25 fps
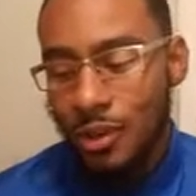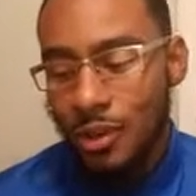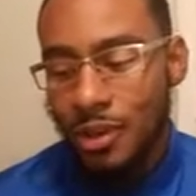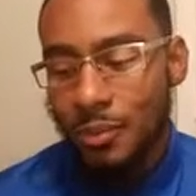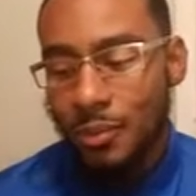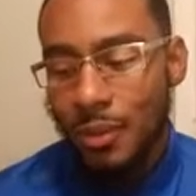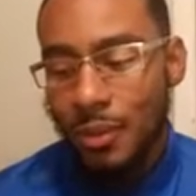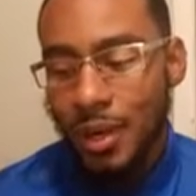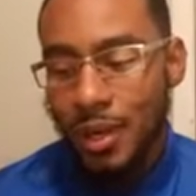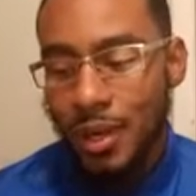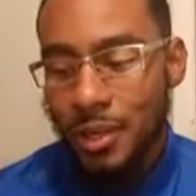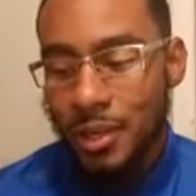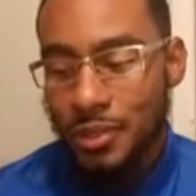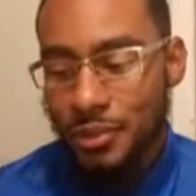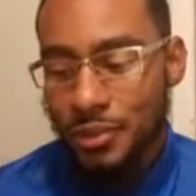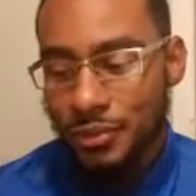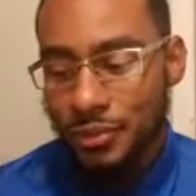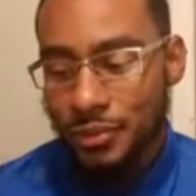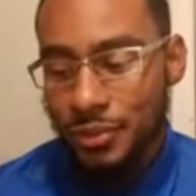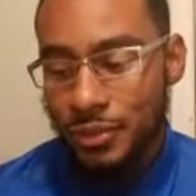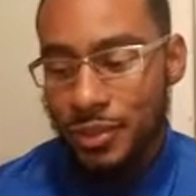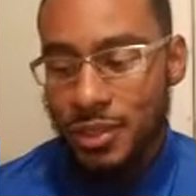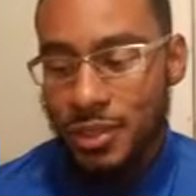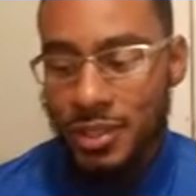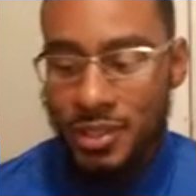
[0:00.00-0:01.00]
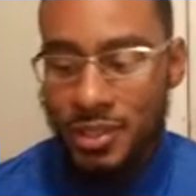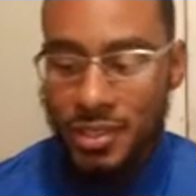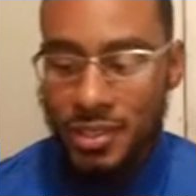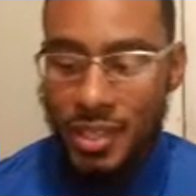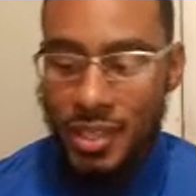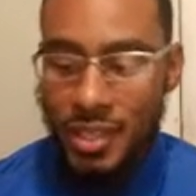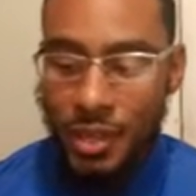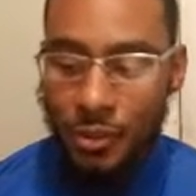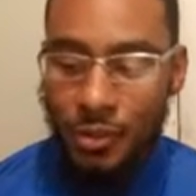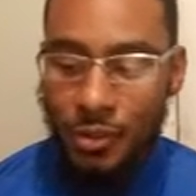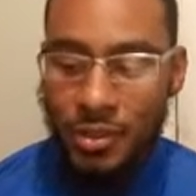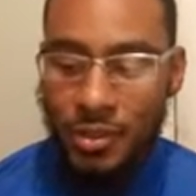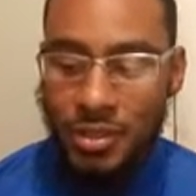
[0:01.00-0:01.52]
of my other friends that
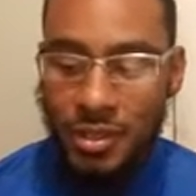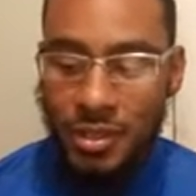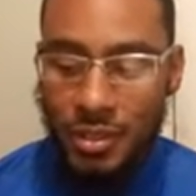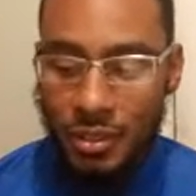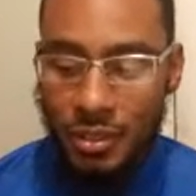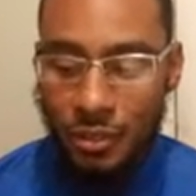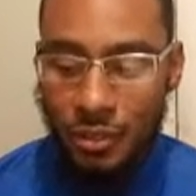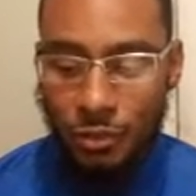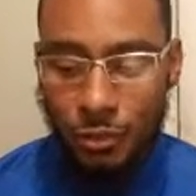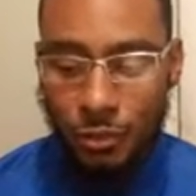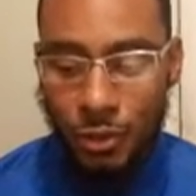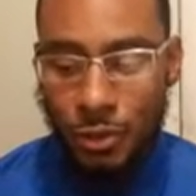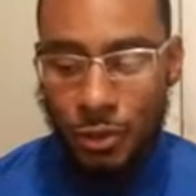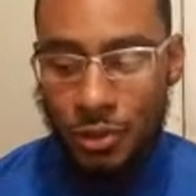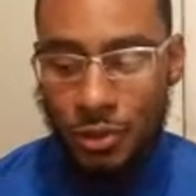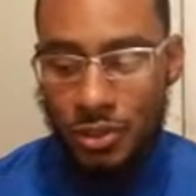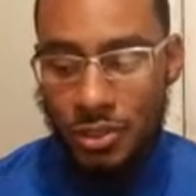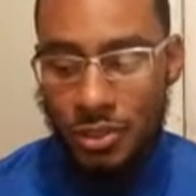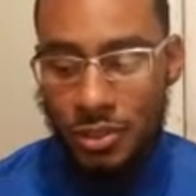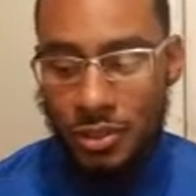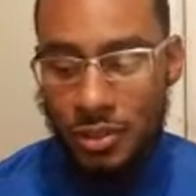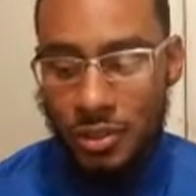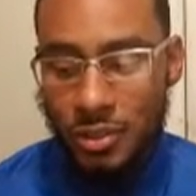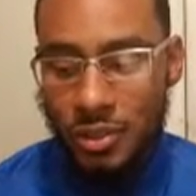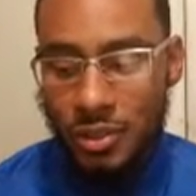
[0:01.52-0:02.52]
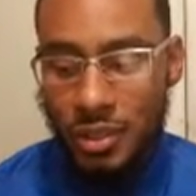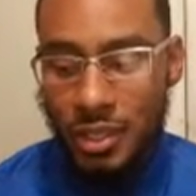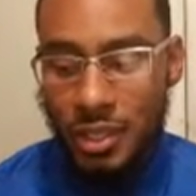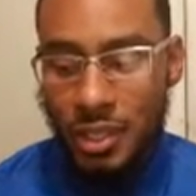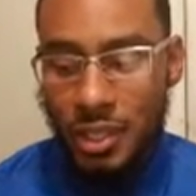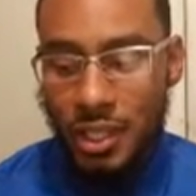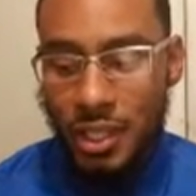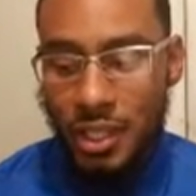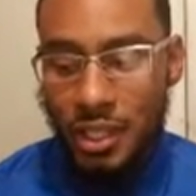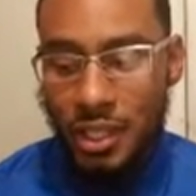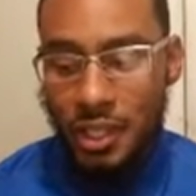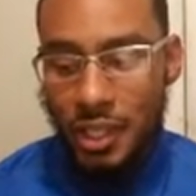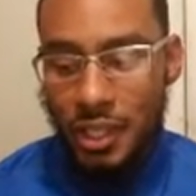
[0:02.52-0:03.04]
was a realtor
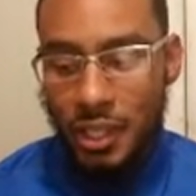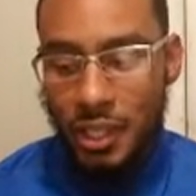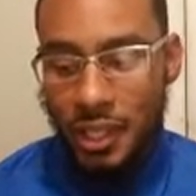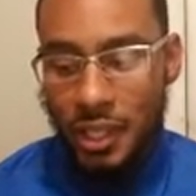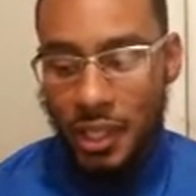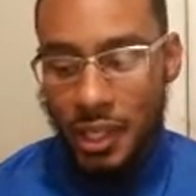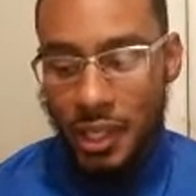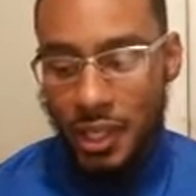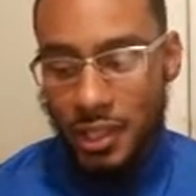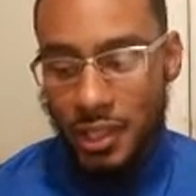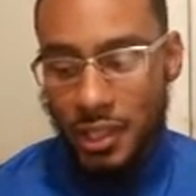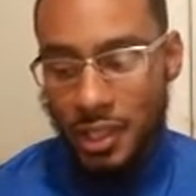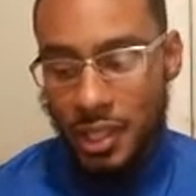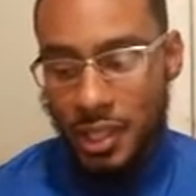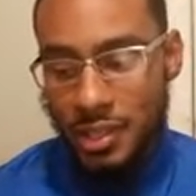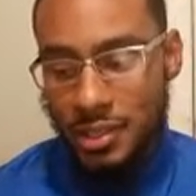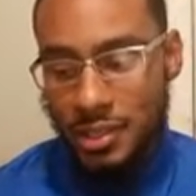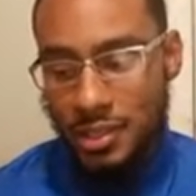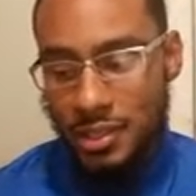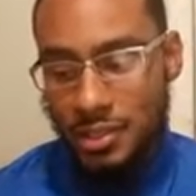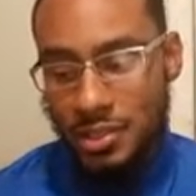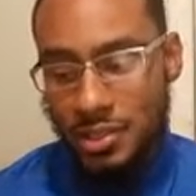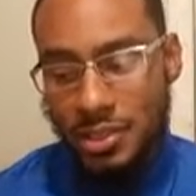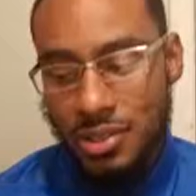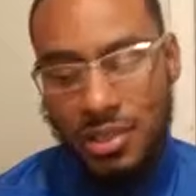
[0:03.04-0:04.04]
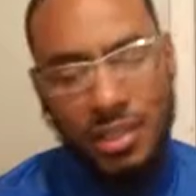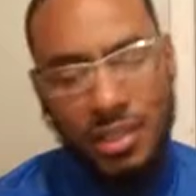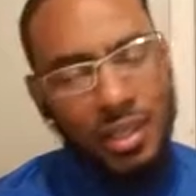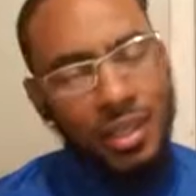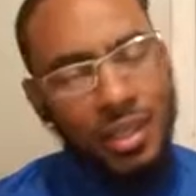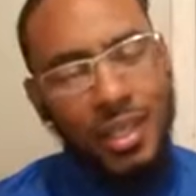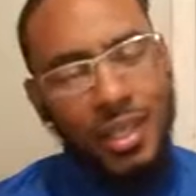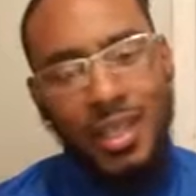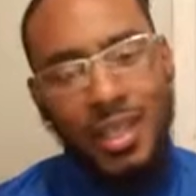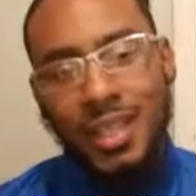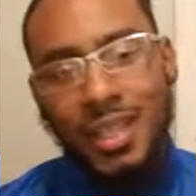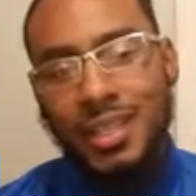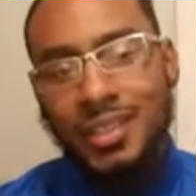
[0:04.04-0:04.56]
in Atlanta, she
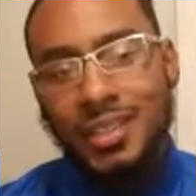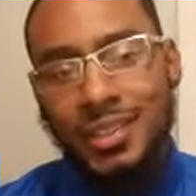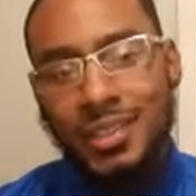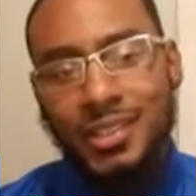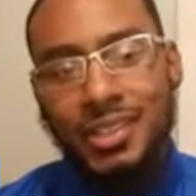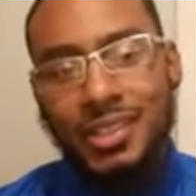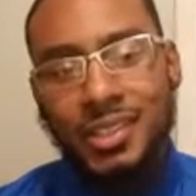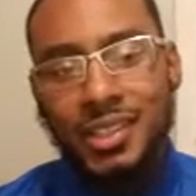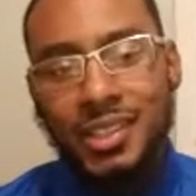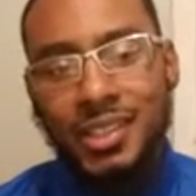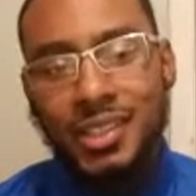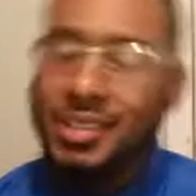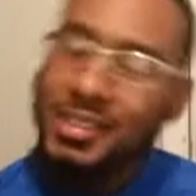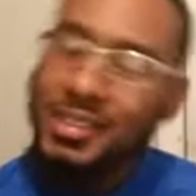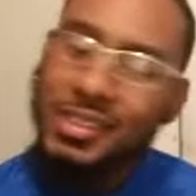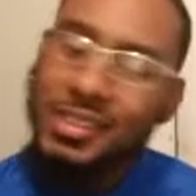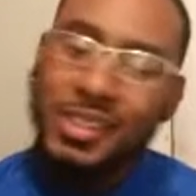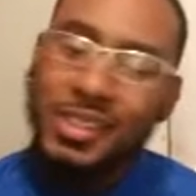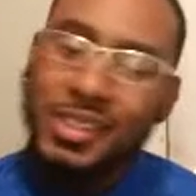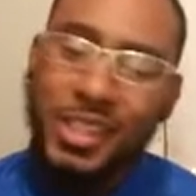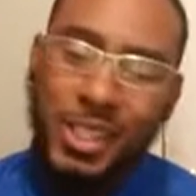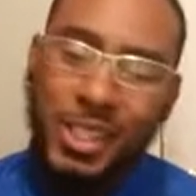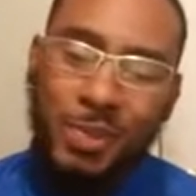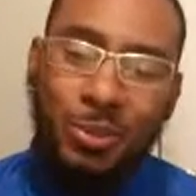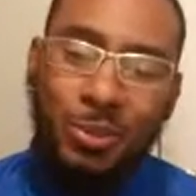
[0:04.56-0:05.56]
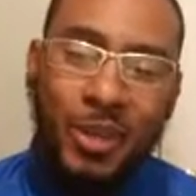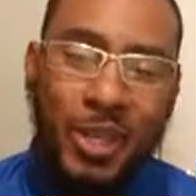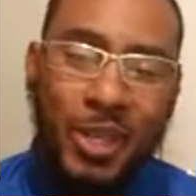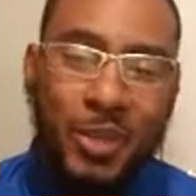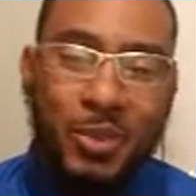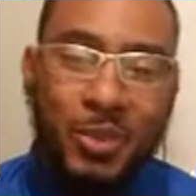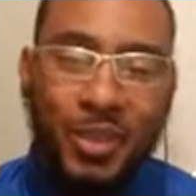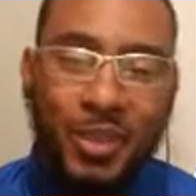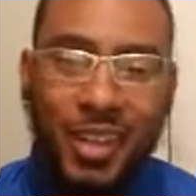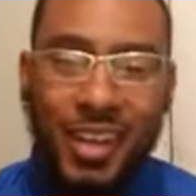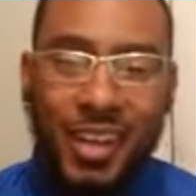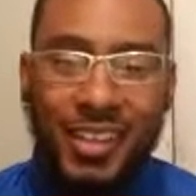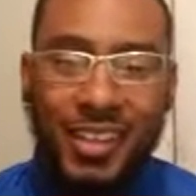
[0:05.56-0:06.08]
explained to
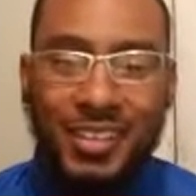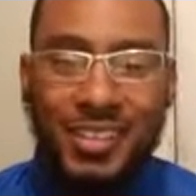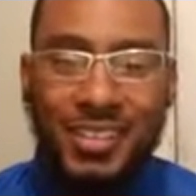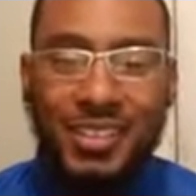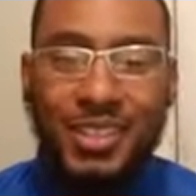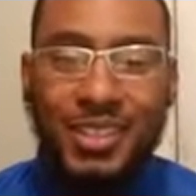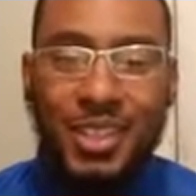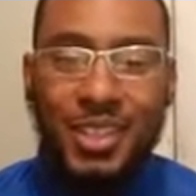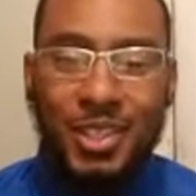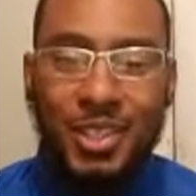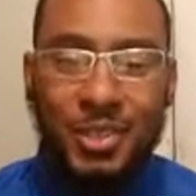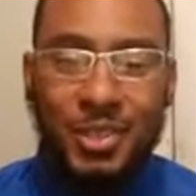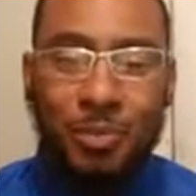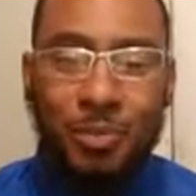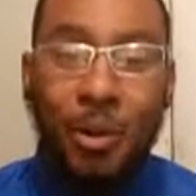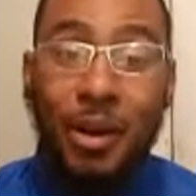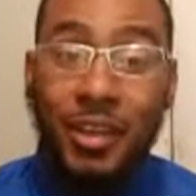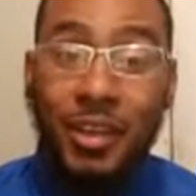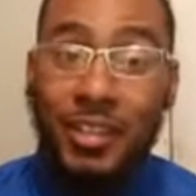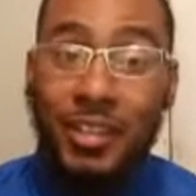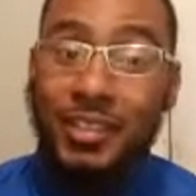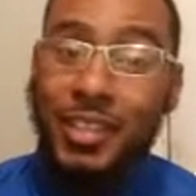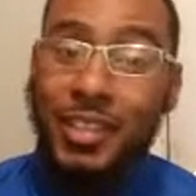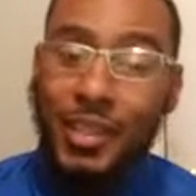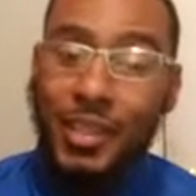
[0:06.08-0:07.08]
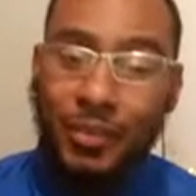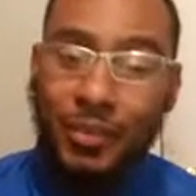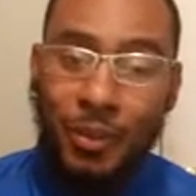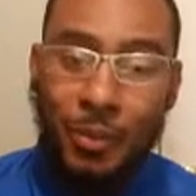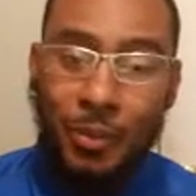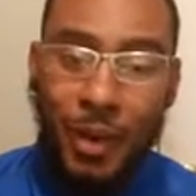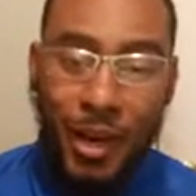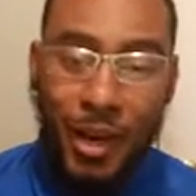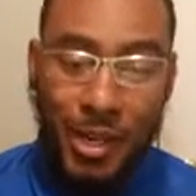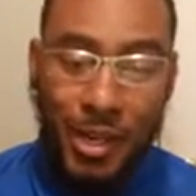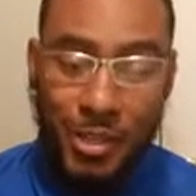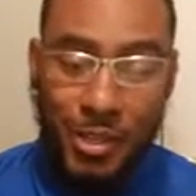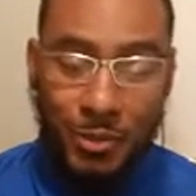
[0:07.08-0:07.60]
me that it's a seller's market instead of a
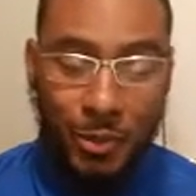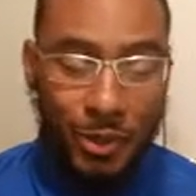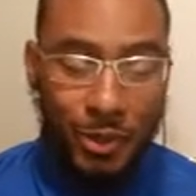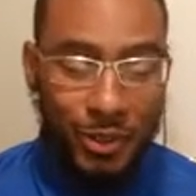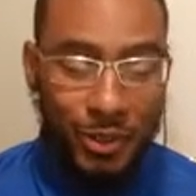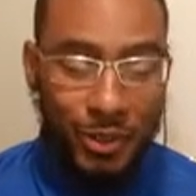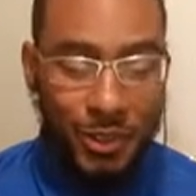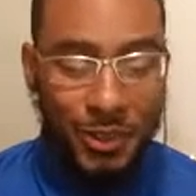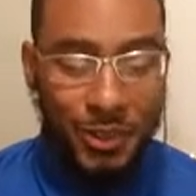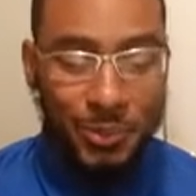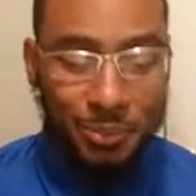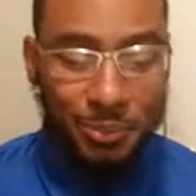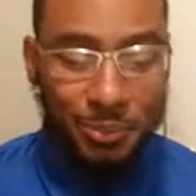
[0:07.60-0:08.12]
buyer's market.